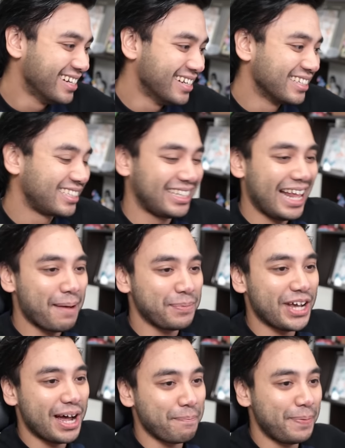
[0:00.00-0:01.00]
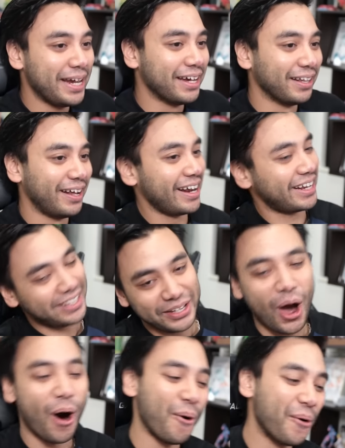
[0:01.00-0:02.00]
Slam Dunk being like,
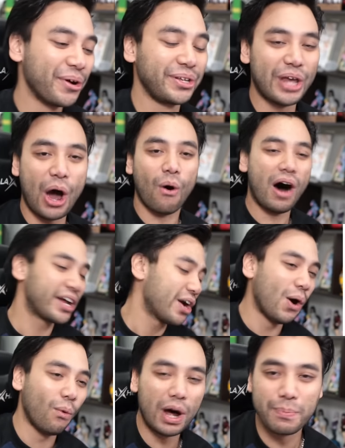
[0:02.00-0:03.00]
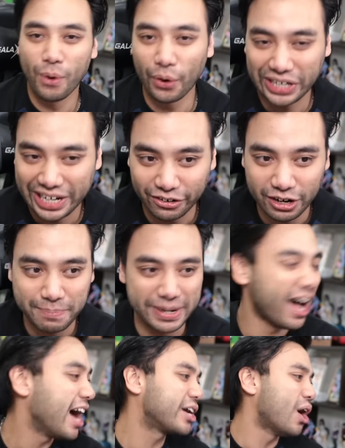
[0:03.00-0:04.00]
yo, I got one more year in me.
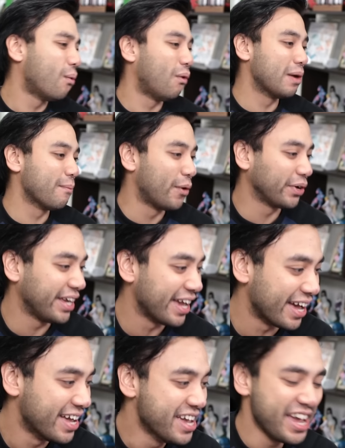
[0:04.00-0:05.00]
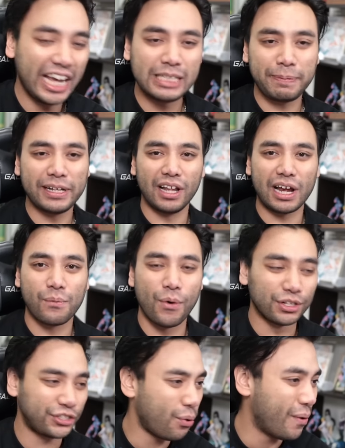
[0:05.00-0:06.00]
I got one more year. It's been like,
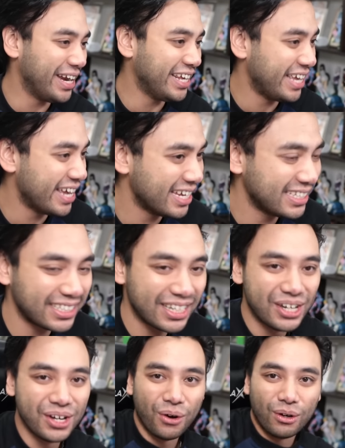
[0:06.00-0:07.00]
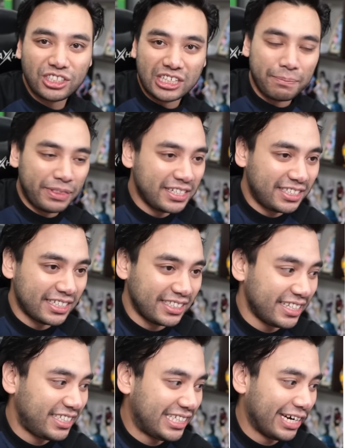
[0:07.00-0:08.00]
what, 20 years or something since
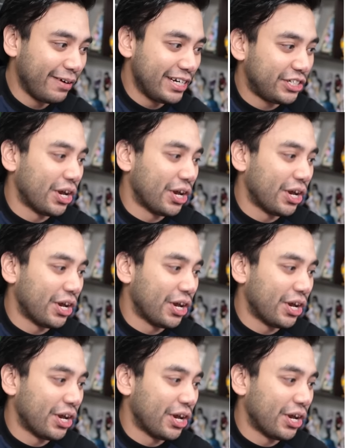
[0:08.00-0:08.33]
this series?